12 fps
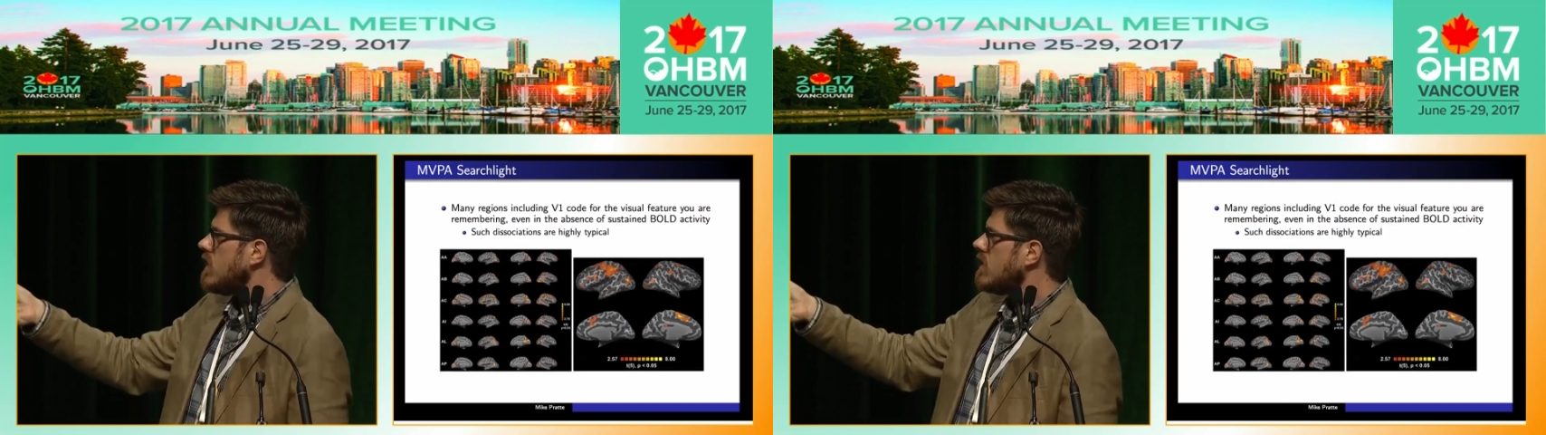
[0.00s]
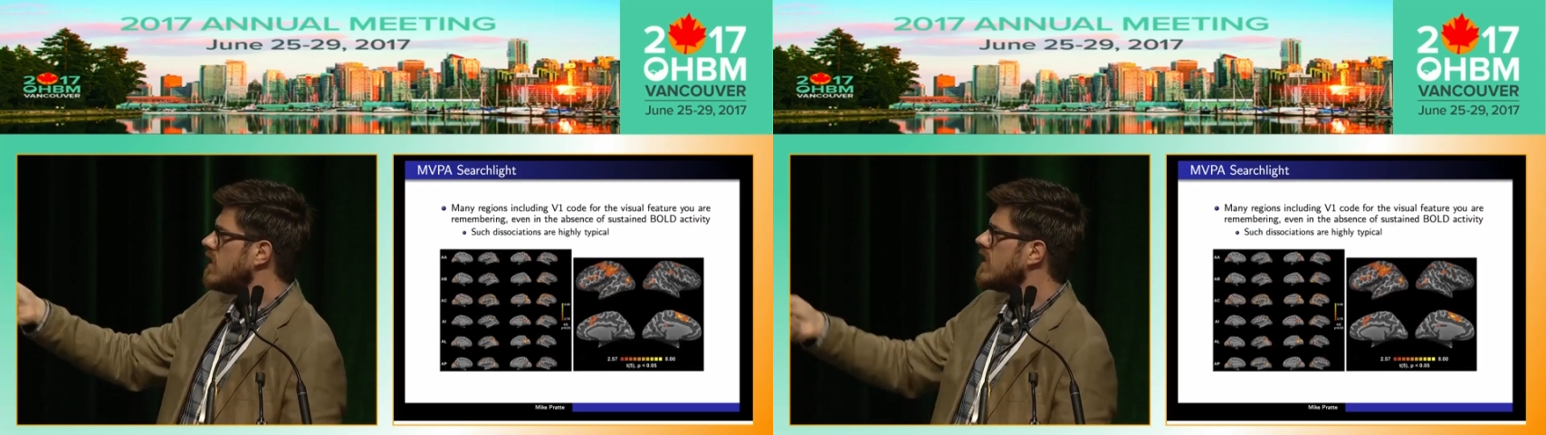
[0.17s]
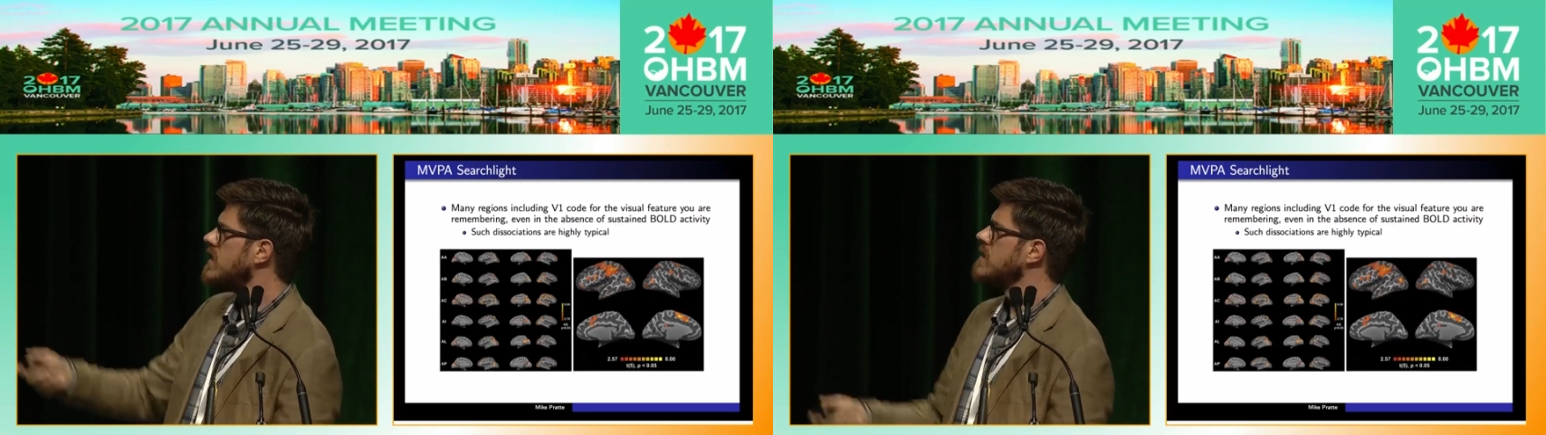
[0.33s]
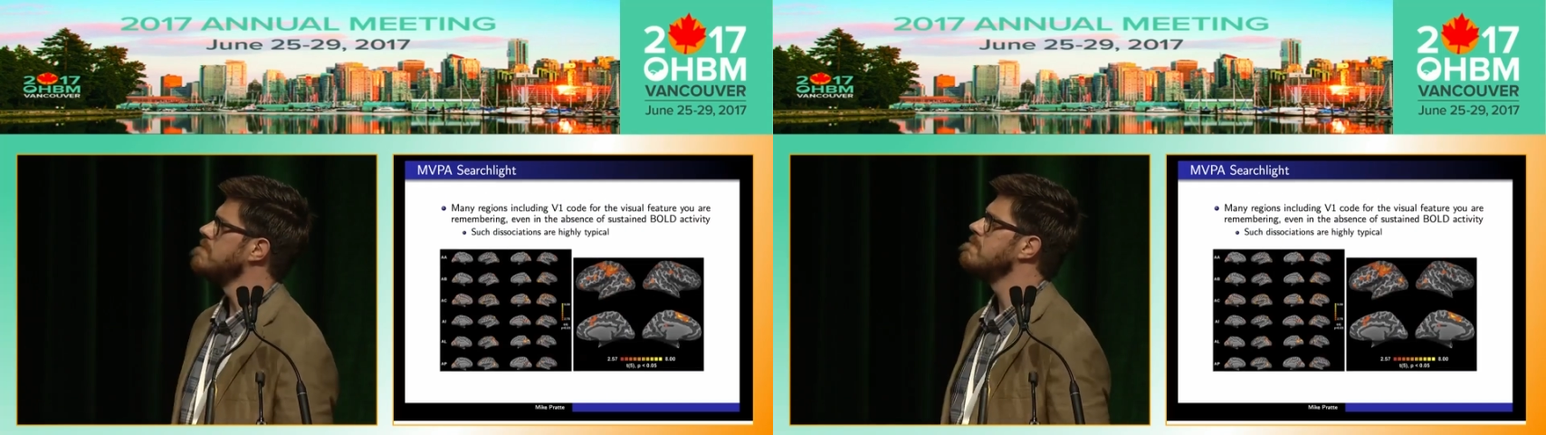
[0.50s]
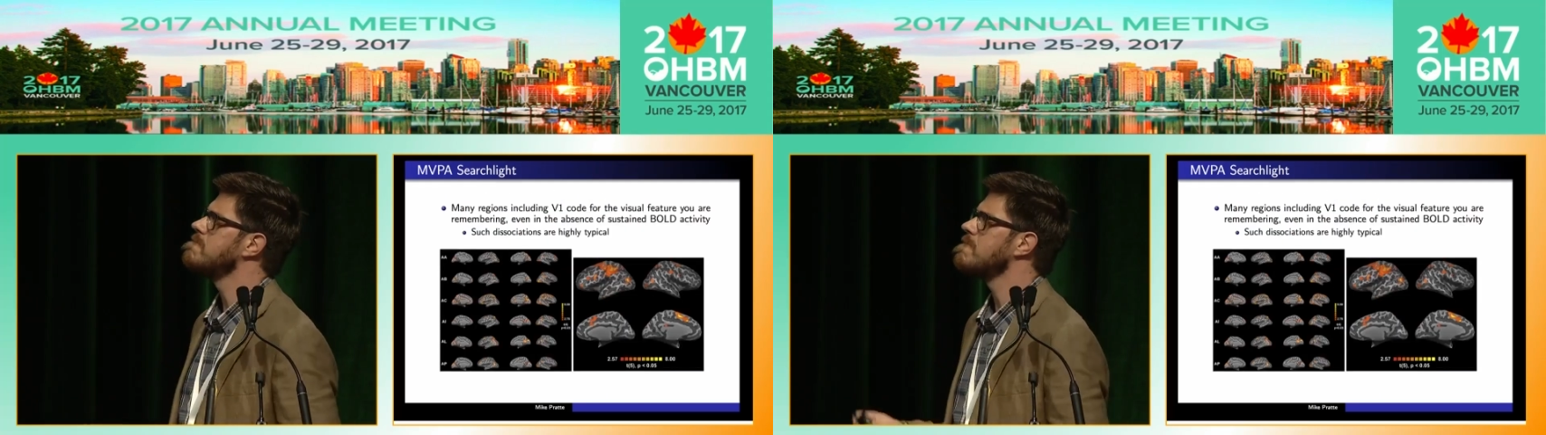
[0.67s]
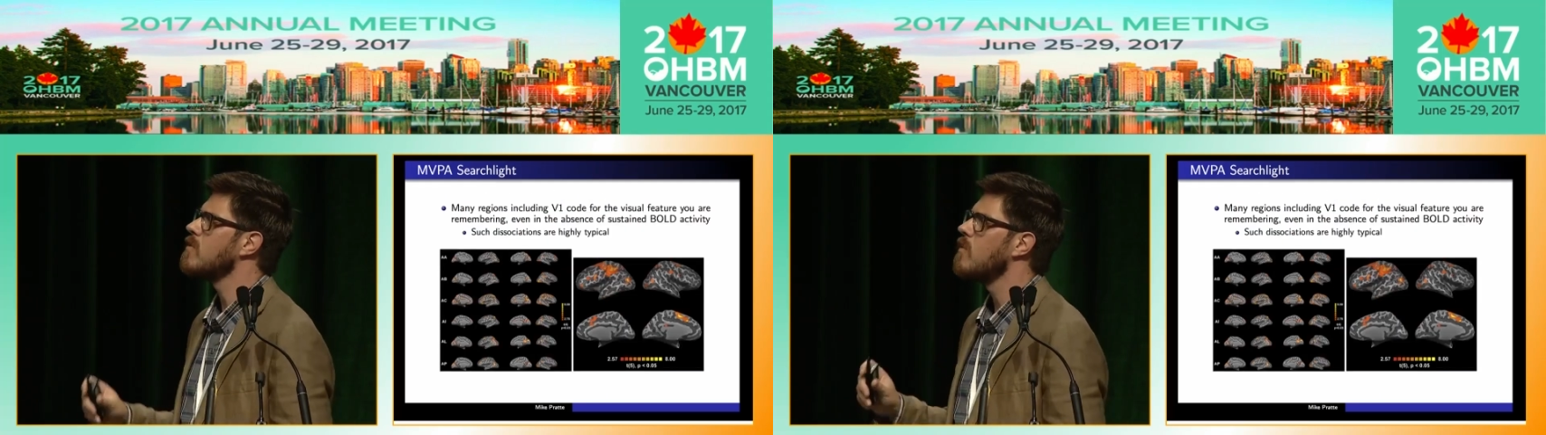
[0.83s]

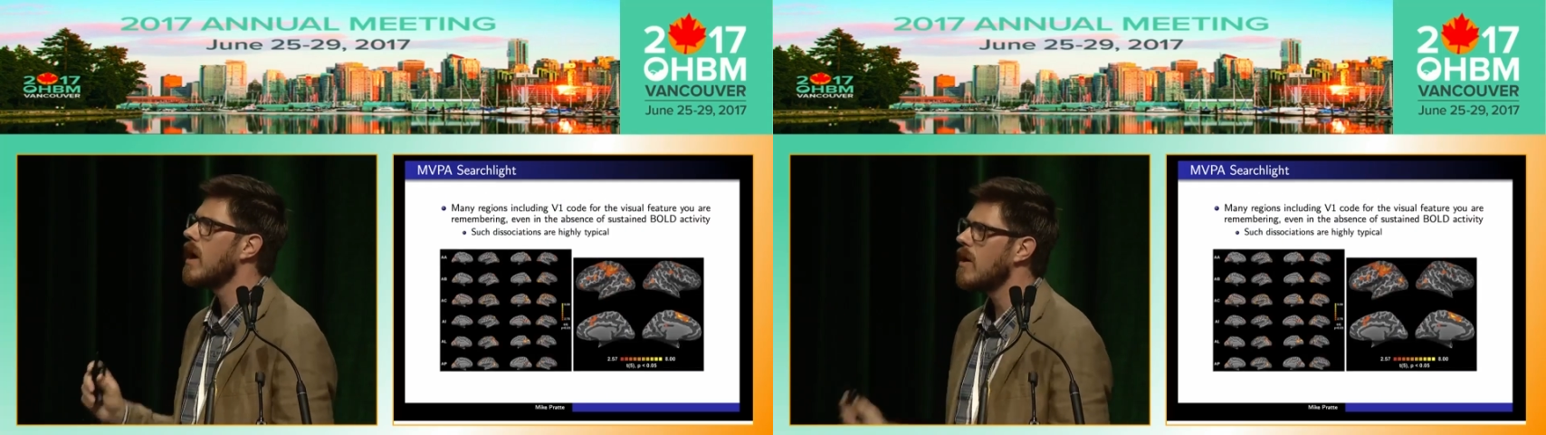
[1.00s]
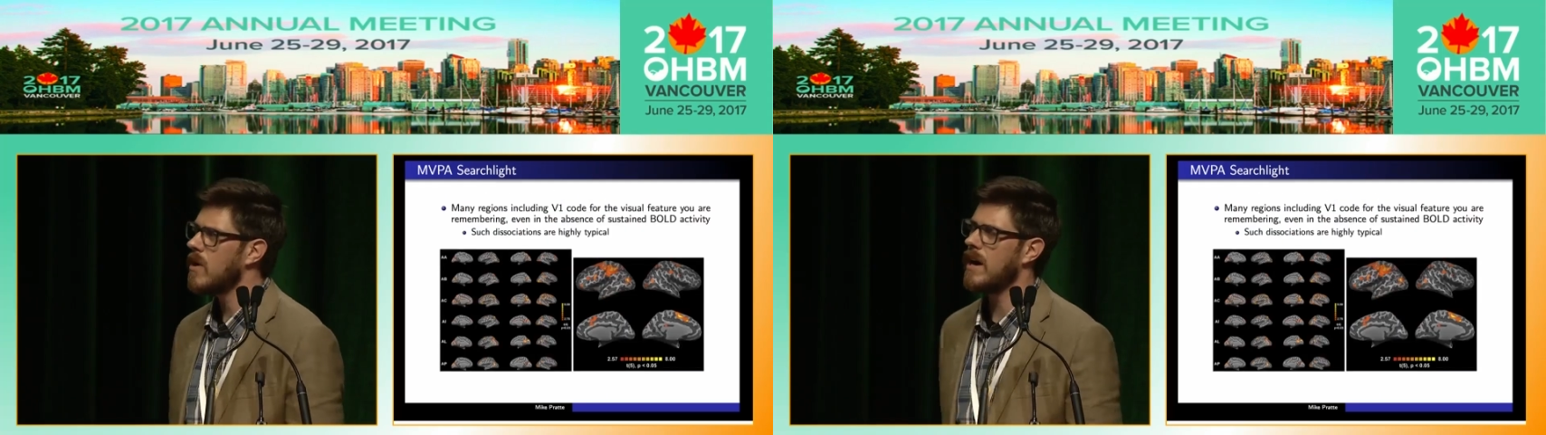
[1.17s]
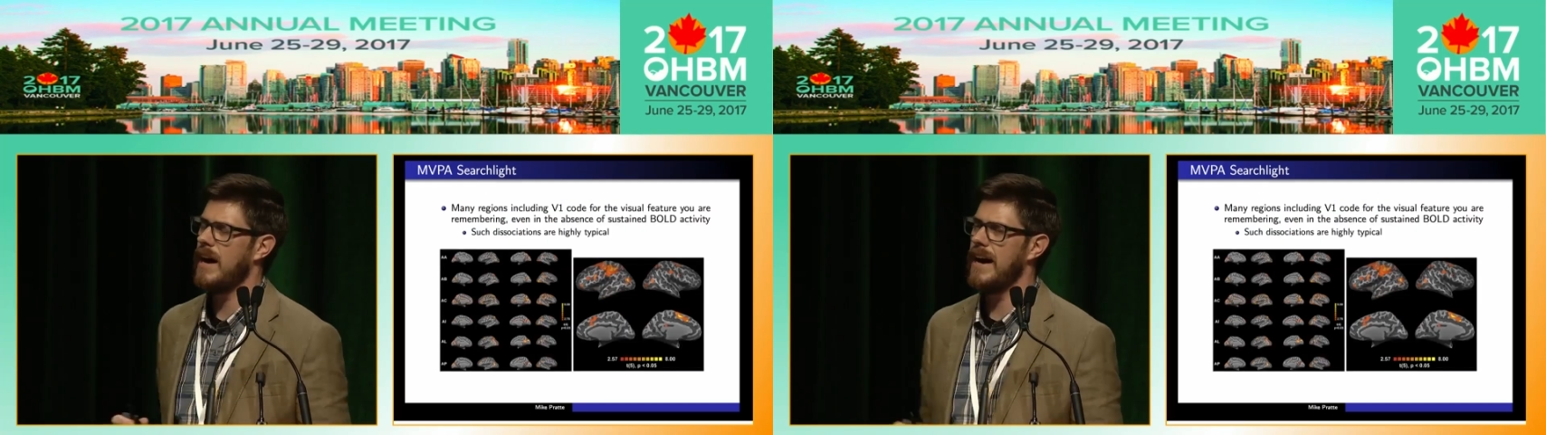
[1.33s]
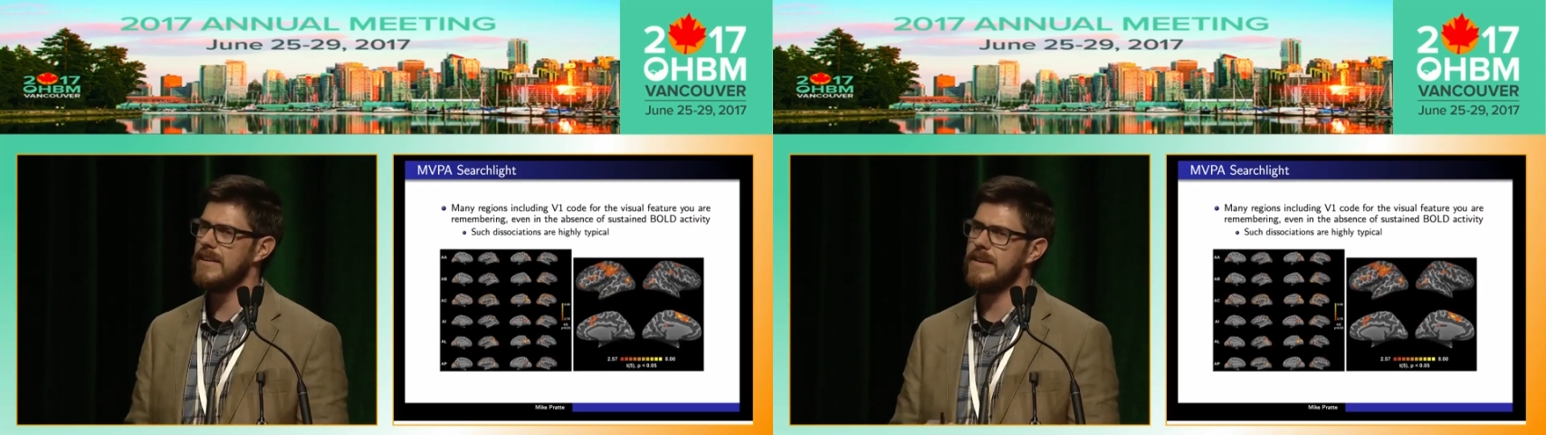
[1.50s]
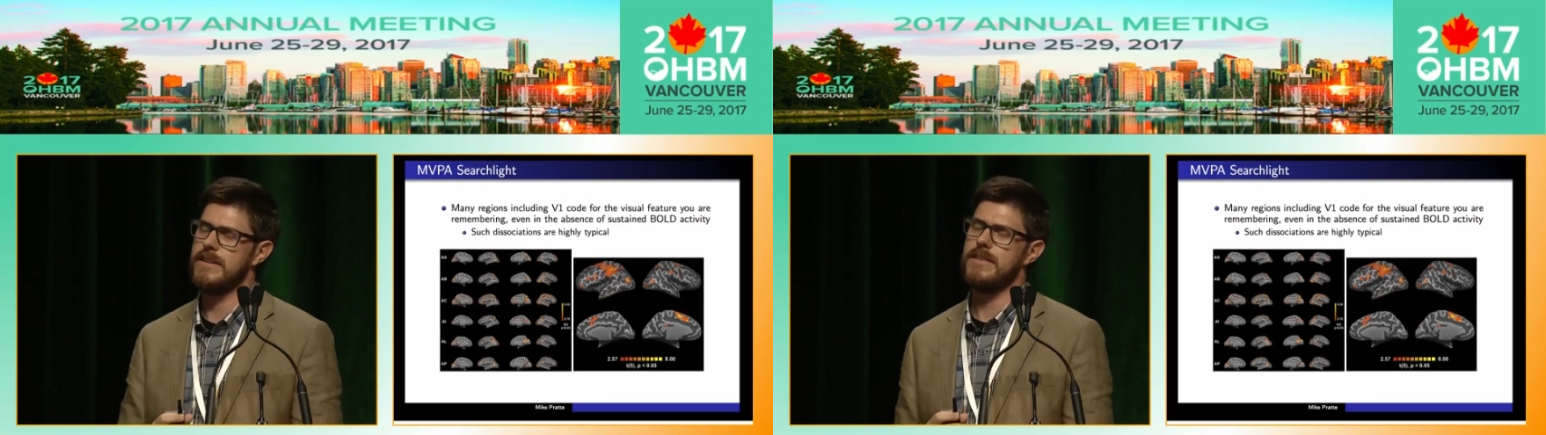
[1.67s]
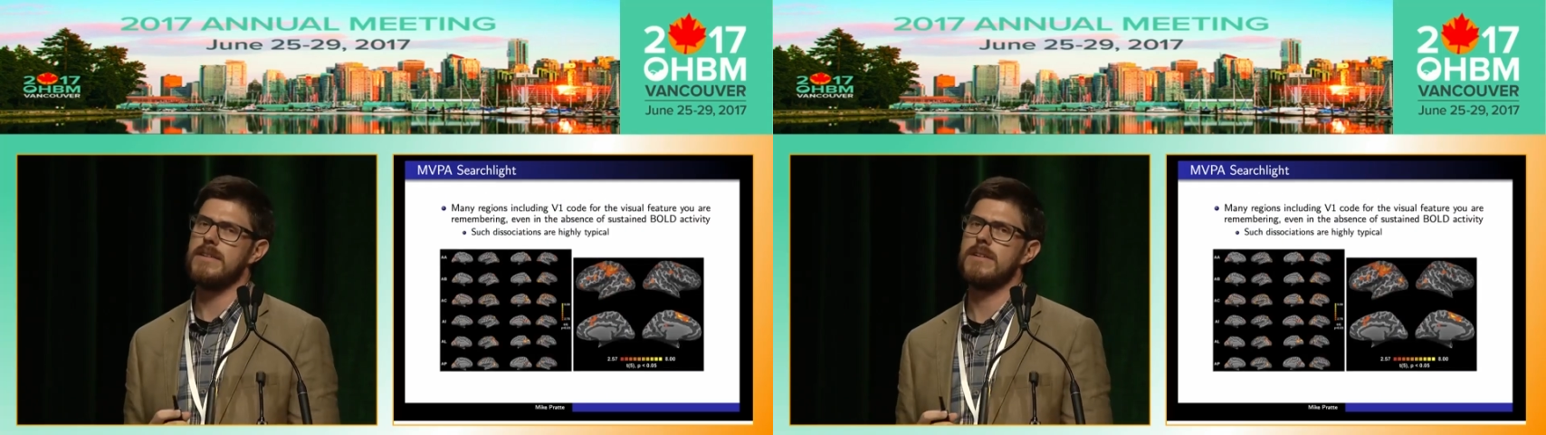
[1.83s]
What I want to
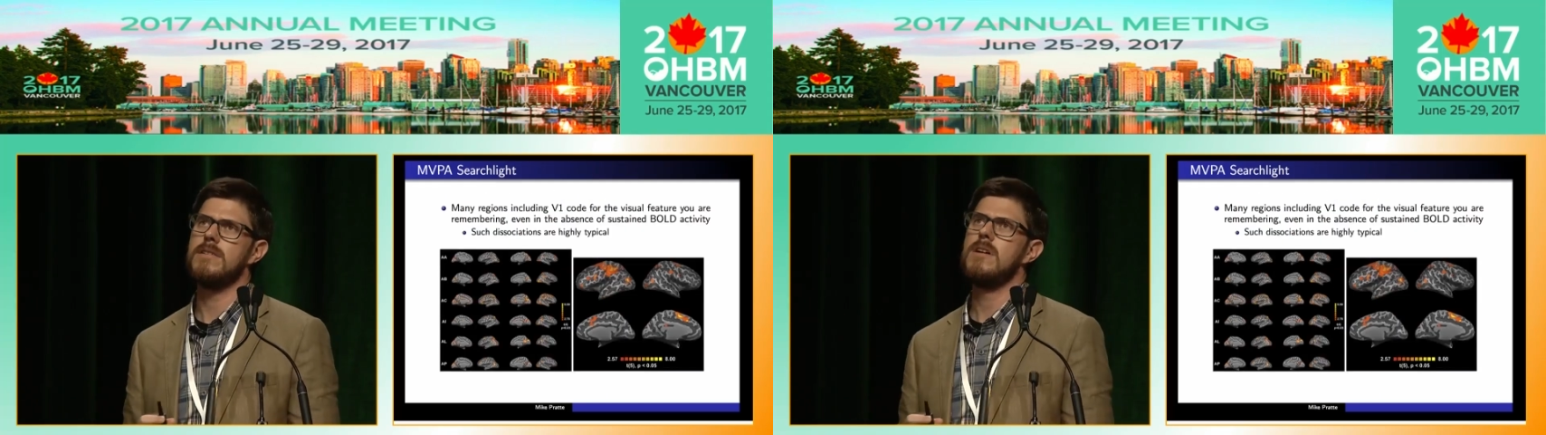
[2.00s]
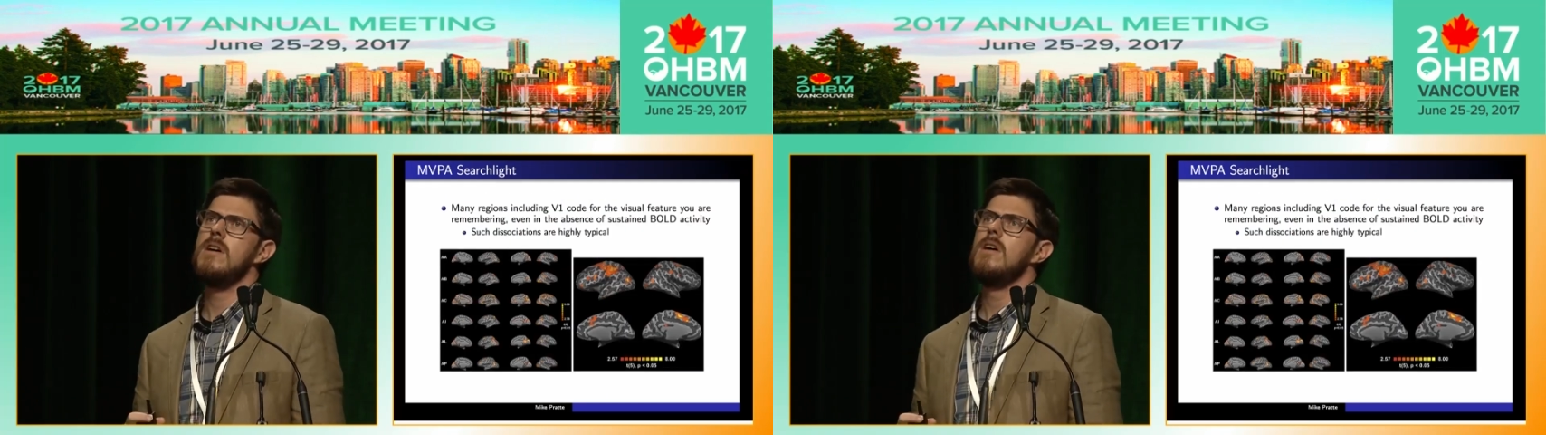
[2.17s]
highlight, though,